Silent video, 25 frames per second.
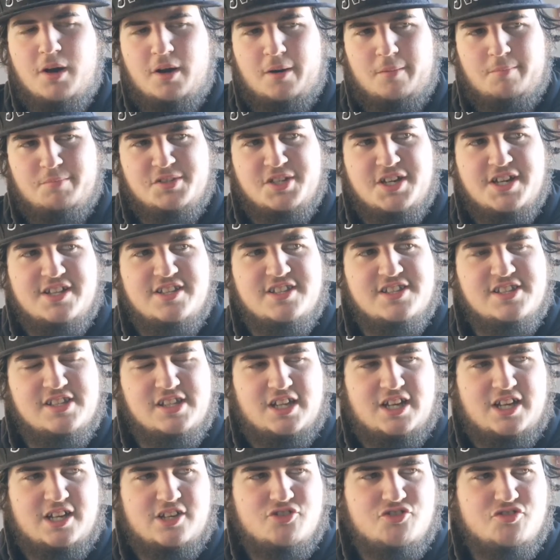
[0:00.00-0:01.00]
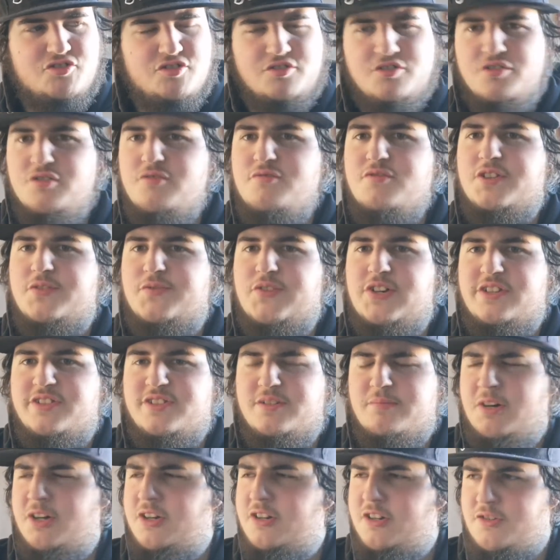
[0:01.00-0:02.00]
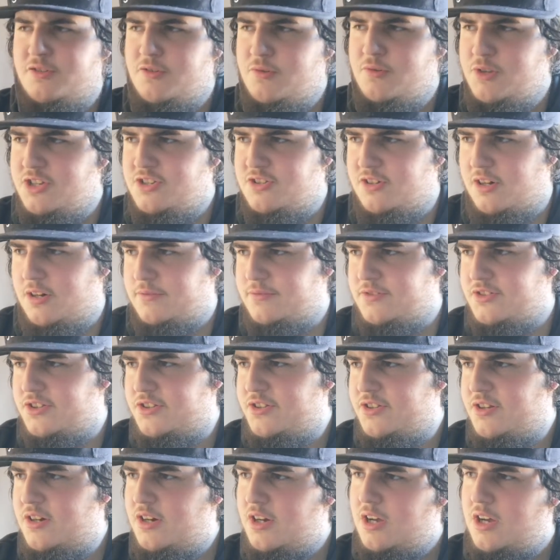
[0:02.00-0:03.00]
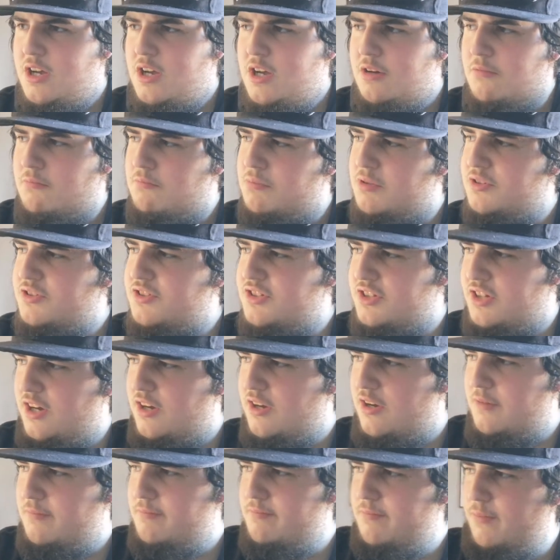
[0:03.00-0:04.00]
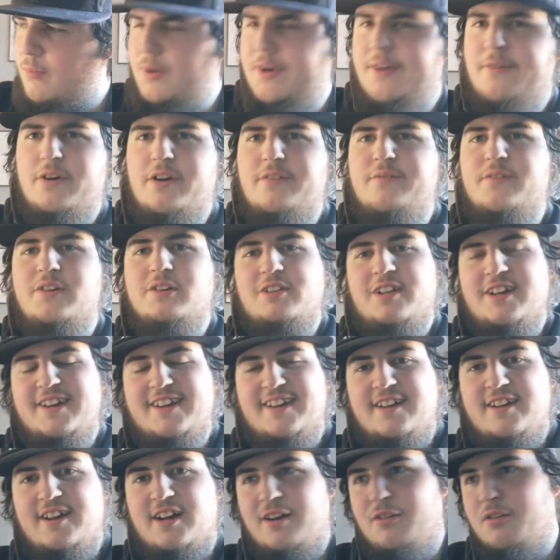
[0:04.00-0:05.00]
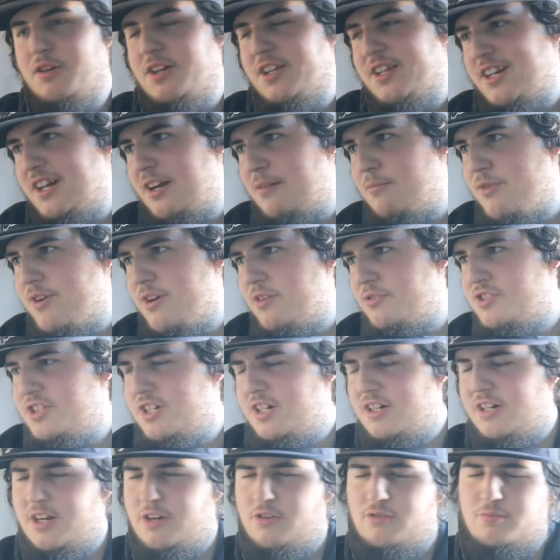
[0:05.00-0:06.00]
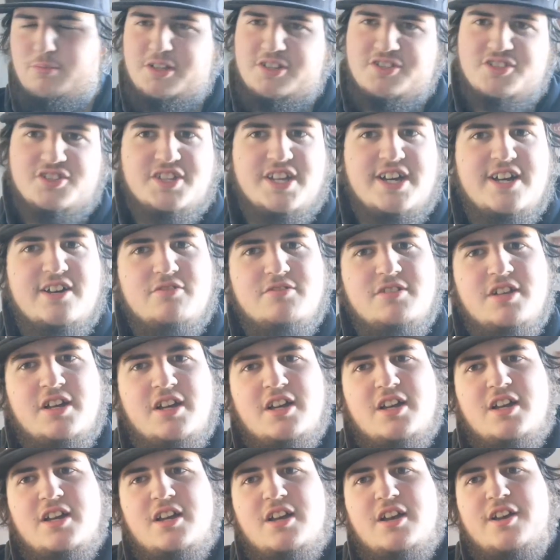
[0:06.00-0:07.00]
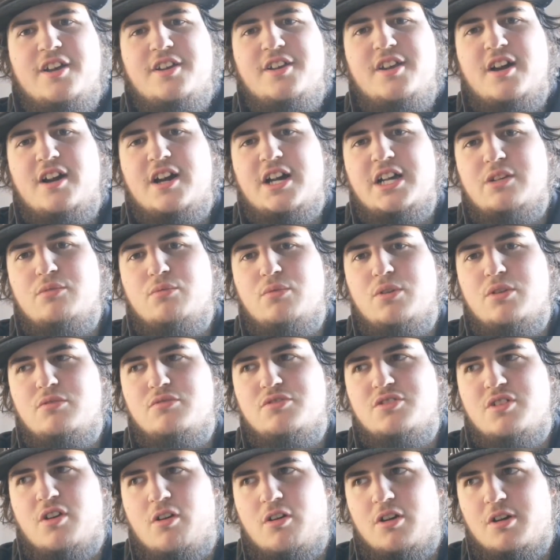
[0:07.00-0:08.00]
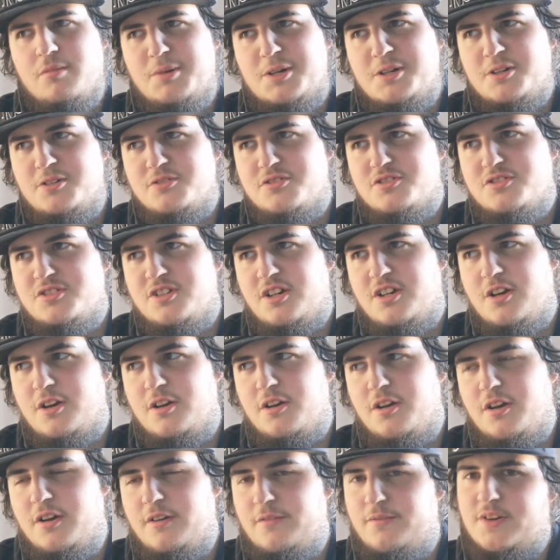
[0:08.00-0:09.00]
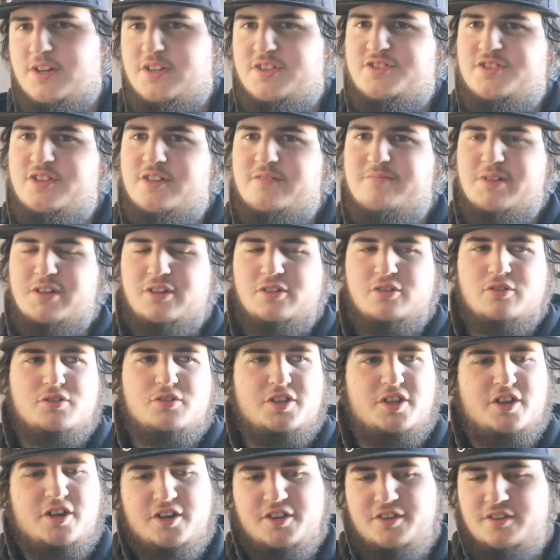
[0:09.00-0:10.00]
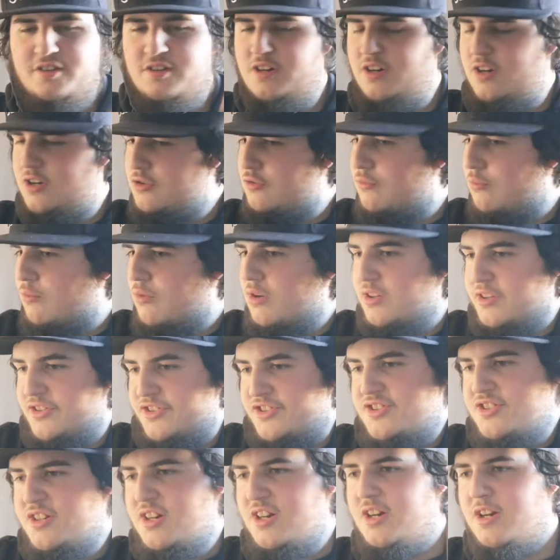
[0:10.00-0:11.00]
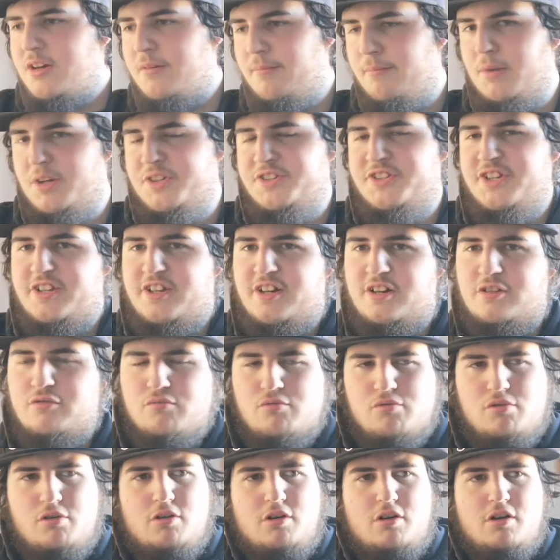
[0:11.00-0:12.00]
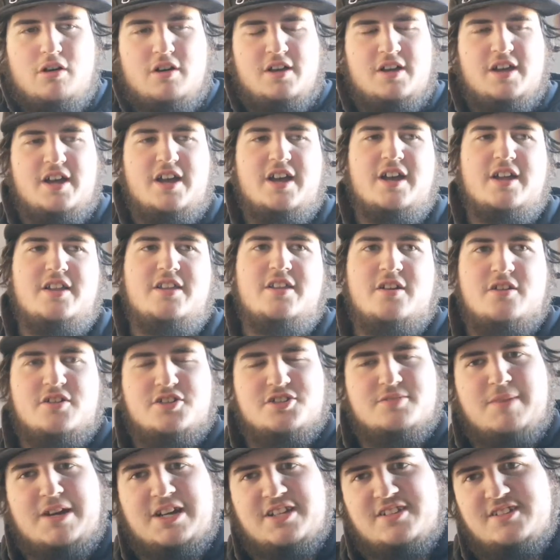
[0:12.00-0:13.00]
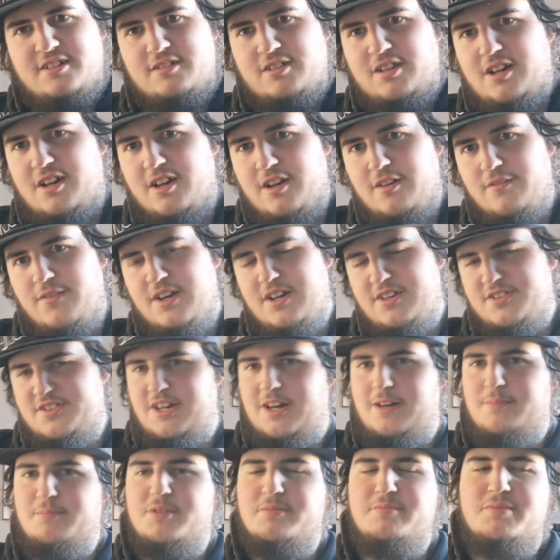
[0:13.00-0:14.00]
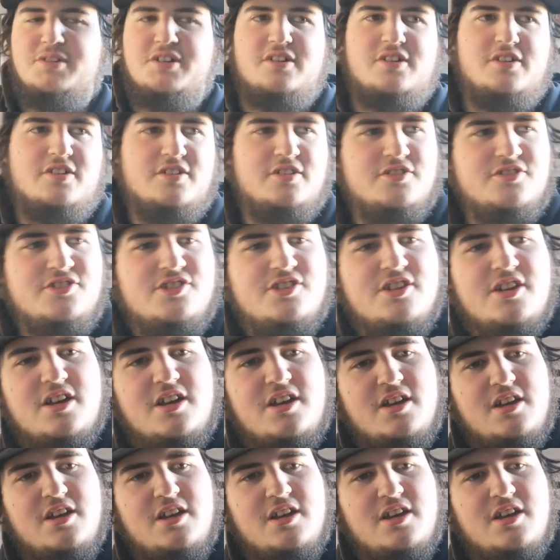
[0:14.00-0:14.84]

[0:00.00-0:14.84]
update slash news events. I'm not going to do these often, but whenever I feel like it, I will get the camera out, I will place it down, and I will talk about events that have been going on once Monday Night Raw and SmackDown Live has happened, because